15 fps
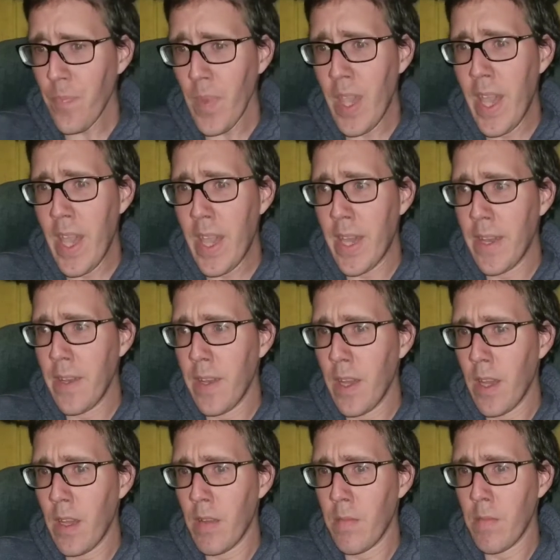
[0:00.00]
and
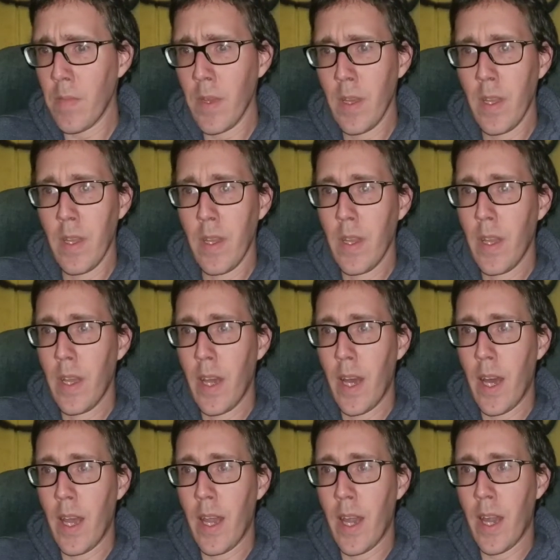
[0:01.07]

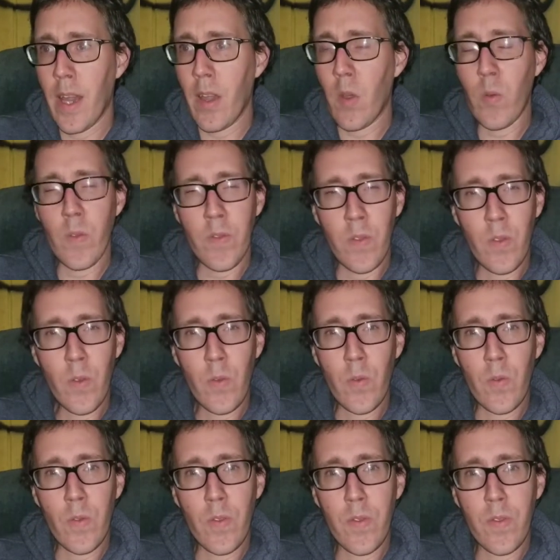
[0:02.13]
I always
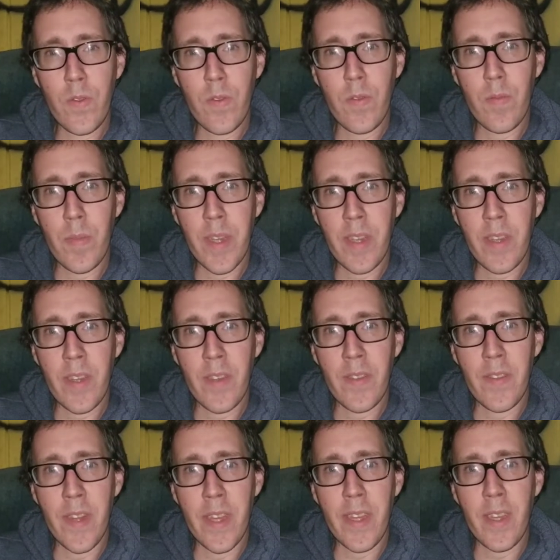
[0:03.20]
lose, because
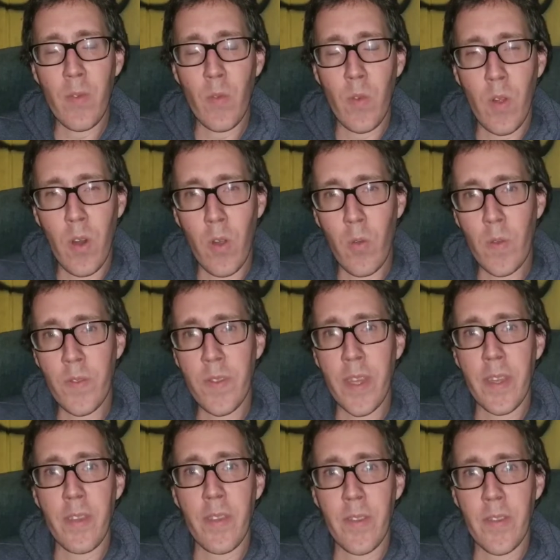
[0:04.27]
Nikki will always take
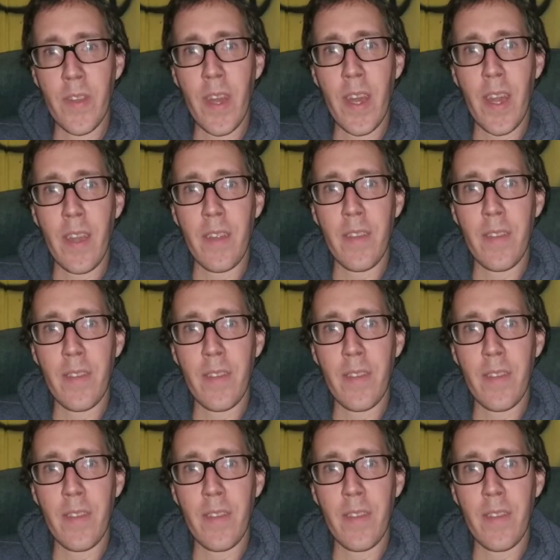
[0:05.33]
her side,